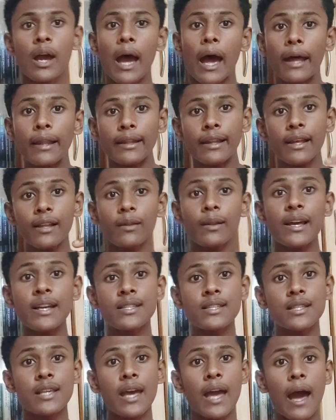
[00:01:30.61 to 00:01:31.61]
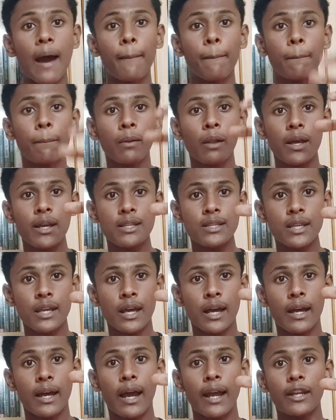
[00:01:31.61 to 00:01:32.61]
And let's say I'm placing
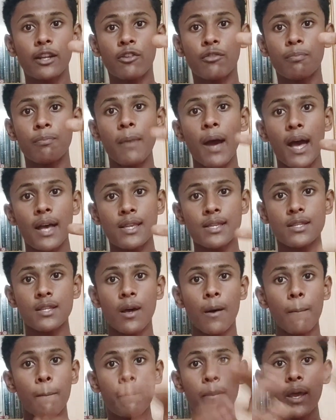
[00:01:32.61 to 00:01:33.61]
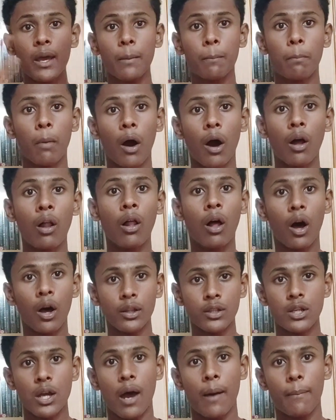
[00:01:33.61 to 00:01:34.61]
a kind of mass, a big ball
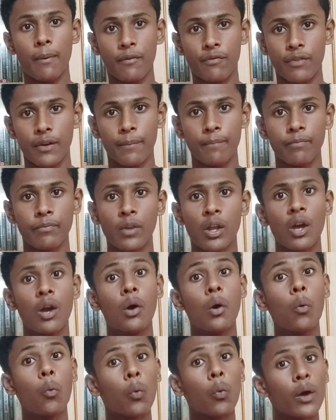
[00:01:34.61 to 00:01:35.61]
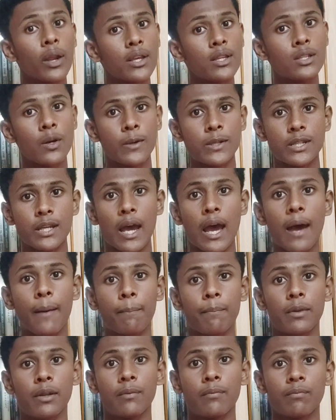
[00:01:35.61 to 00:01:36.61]
on top of it. What is going to
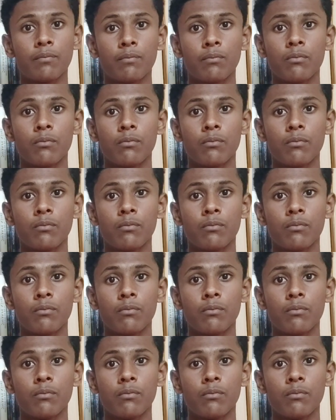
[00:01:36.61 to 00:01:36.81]
happen?